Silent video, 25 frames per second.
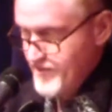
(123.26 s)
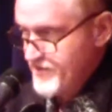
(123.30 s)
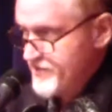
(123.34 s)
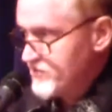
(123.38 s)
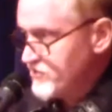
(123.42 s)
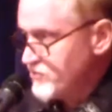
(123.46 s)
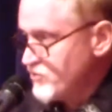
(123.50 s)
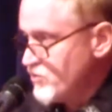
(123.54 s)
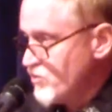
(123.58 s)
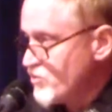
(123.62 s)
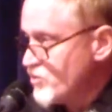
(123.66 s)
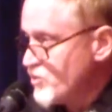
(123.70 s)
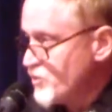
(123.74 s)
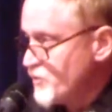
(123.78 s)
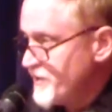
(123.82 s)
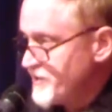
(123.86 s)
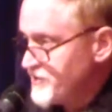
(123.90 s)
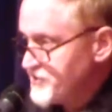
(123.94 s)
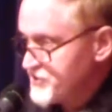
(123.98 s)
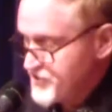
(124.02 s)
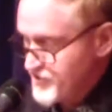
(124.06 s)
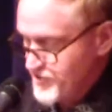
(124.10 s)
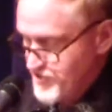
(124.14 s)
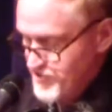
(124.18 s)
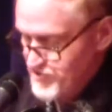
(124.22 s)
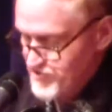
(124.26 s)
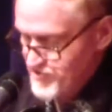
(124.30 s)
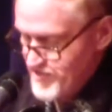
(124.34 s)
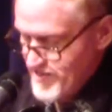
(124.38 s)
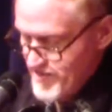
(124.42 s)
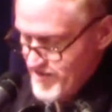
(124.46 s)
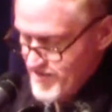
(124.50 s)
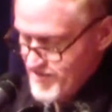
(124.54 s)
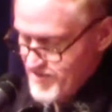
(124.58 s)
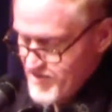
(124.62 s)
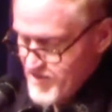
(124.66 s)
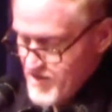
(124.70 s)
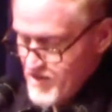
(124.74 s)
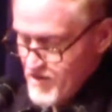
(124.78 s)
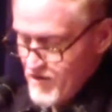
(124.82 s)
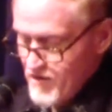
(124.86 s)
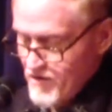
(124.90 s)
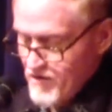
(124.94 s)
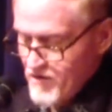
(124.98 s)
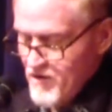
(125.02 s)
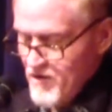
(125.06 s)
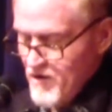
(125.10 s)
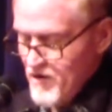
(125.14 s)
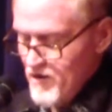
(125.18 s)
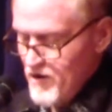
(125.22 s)
It is no coincidence that
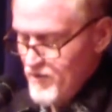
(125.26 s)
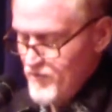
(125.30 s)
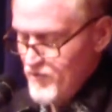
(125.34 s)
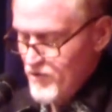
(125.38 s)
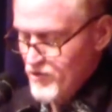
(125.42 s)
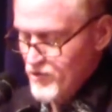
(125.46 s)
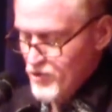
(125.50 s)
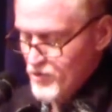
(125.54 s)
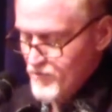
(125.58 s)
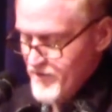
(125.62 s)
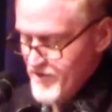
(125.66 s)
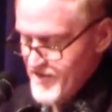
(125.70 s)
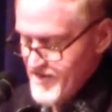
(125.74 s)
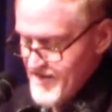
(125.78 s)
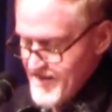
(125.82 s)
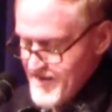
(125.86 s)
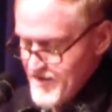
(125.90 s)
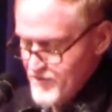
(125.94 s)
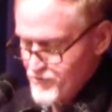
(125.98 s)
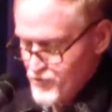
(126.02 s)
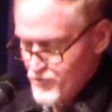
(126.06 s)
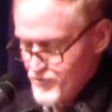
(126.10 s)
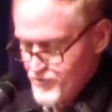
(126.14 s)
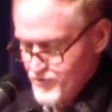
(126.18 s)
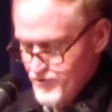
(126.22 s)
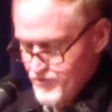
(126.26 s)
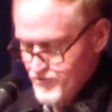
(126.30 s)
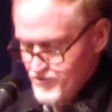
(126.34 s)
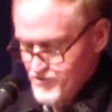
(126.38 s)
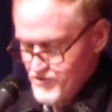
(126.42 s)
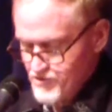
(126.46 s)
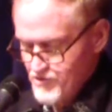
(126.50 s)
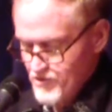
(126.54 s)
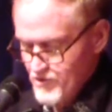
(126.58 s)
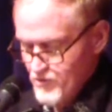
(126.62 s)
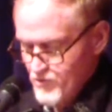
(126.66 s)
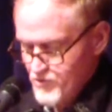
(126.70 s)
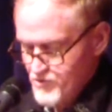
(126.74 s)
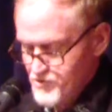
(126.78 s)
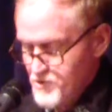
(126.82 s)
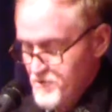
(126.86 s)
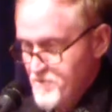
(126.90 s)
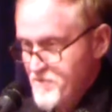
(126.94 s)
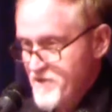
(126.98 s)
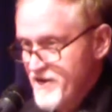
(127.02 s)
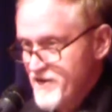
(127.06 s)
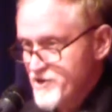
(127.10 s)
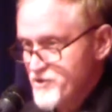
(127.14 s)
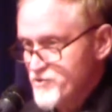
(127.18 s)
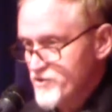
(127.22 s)
Athena, among her many attributes, was
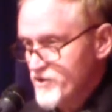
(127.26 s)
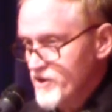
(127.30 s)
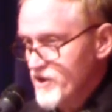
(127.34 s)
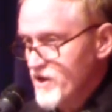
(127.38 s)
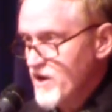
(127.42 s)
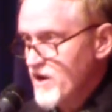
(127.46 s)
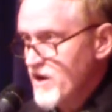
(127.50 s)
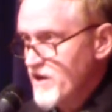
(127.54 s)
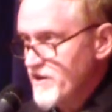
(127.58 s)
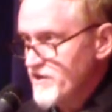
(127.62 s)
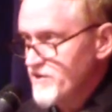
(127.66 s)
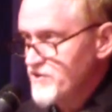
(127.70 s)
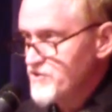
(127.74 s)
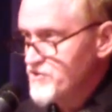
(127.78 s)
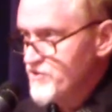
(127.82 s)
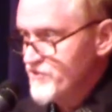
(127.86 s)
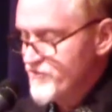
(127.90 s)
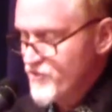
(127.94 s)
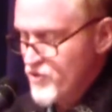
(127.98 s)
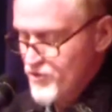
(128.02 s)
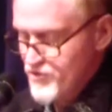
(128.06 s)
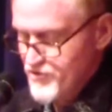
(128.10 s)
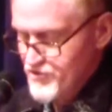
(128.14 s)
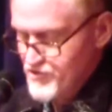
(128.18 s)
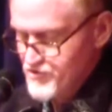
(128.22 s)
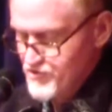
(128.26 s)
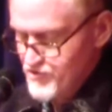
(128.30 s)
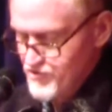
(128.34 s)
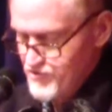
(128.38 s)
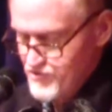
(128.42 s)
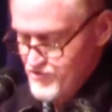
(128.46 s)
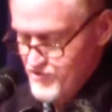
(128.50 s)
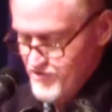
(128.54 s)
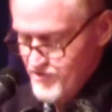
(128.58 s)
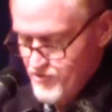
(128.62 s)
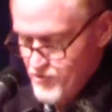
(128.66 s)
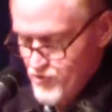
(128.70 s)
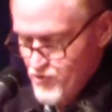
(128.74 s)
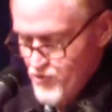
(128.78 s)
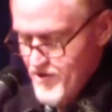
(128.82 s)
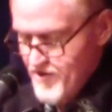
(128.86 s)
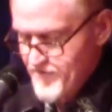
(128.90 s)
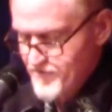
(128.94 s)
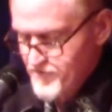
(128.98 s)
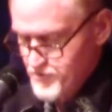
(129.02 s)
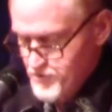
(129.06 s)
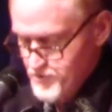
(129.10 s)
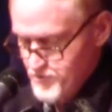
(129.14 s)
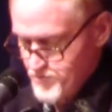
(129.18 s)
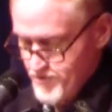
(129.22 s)
the patron goddess of artisans and
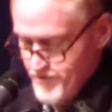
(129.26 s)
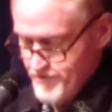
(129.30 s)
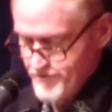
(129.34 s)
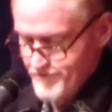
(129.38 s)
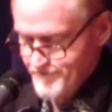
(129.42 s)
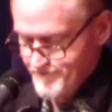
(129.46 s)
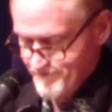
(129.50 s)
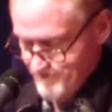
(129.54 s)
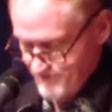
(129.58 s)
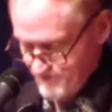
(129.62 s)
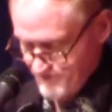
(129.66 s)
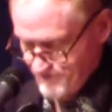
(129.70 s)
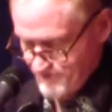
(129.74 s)
craftsmen.